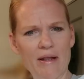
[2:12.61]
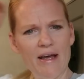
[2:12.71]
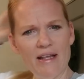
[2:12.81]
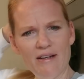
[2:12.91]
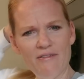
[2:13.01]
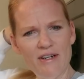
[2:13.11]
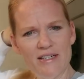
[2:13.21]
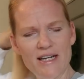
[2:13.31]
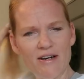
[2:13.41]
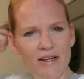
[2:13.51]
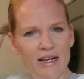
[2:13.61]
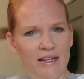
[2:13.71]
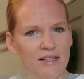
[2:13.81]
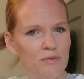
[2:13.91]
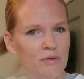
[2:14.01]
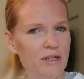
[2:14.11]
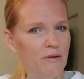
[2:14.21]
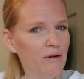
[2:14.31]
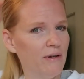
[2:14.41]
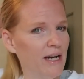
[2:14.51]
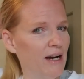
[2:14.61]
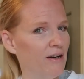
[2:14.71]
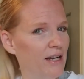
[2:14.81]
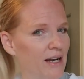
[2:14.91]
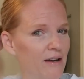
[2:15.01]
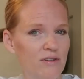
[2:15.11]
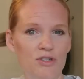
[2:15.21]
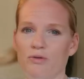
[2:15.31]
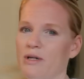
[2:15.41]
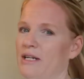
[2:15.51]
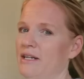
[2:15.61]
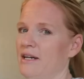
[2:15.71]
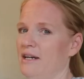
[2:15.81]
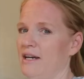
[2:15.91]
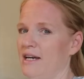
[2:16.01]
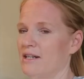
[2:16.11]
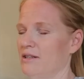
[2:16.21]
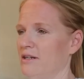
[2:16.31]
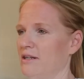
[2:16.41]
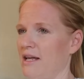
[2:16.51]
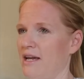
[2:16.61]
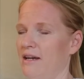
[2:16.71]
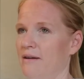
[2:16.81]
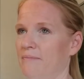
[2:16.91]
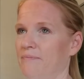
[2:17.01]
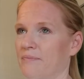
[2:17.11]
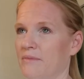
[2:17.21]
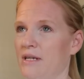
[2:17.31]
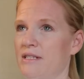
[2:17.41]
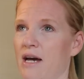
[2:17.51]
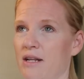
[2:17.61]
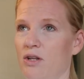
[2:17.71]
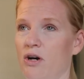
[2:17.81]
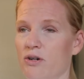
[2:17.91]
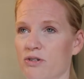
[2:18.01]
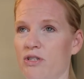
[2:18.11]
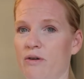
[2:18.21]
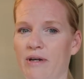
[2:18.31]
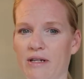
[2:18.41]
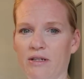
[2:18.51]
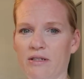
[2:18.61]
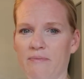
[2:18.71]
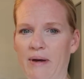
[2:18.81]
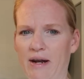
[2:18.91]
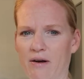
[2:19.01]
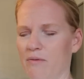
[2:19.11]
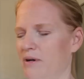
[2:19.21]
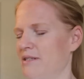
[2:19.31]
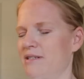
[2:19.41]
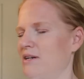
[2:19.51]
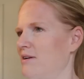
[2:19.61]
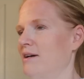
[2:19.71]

I like leaving it down lately. It's really growing out and I've enjoyed it look like it it's gotten longer so it looks better when it's down.